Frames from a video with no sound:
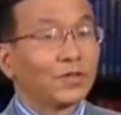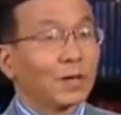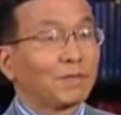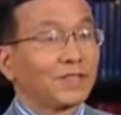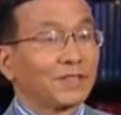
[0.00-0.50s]

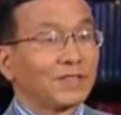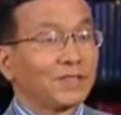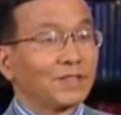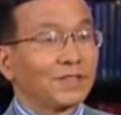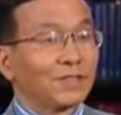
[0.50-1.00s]
He
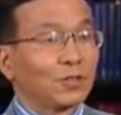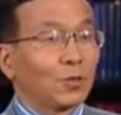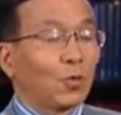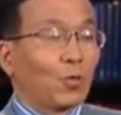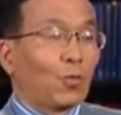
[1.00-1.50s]
speaks from his
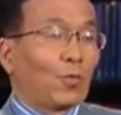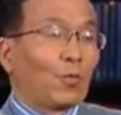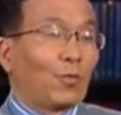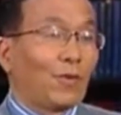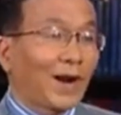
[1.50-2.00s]

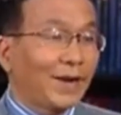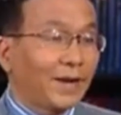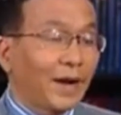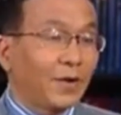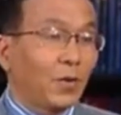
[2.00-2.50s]
experience of
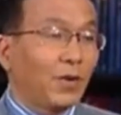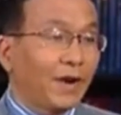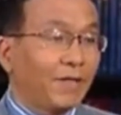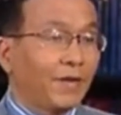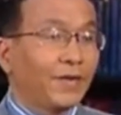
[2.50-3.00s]
living in North
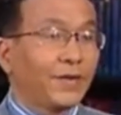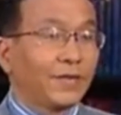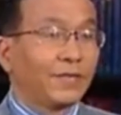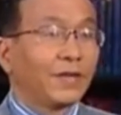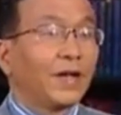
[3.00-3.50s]

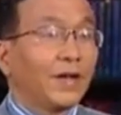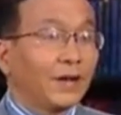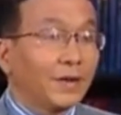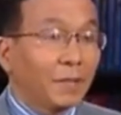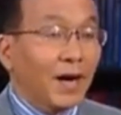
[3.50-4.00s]
America
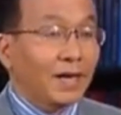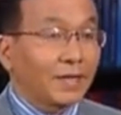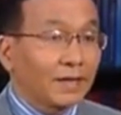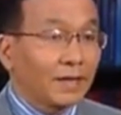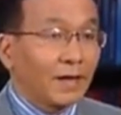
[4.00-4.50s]
for more
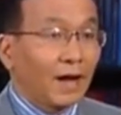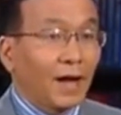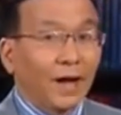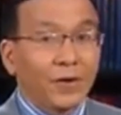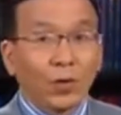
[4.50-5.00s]
than thirty
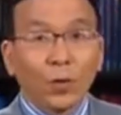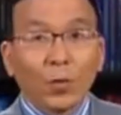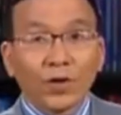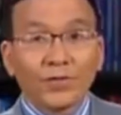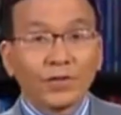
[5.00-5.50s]

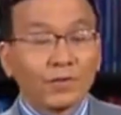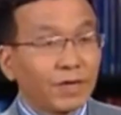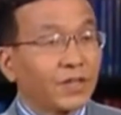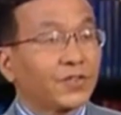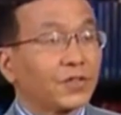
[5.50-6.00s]
years,
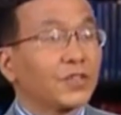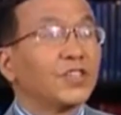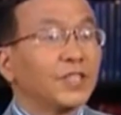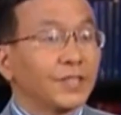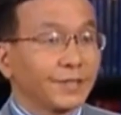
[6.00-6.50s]

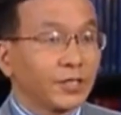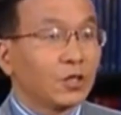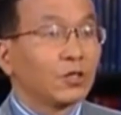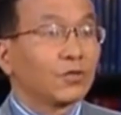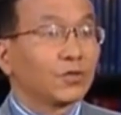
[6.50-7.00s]
saying that
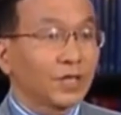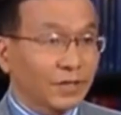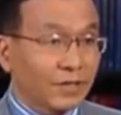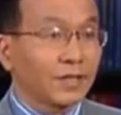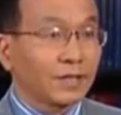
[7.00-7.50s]
this
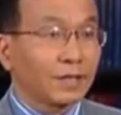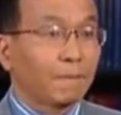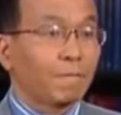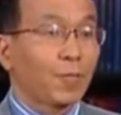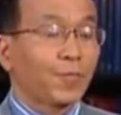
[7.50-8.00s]
society is
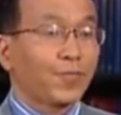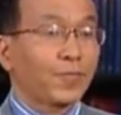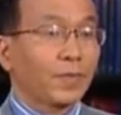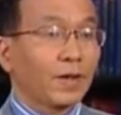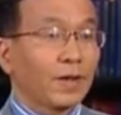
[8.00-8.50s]
full of
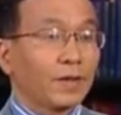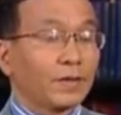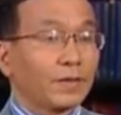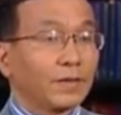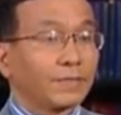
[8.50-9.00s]
arrogance,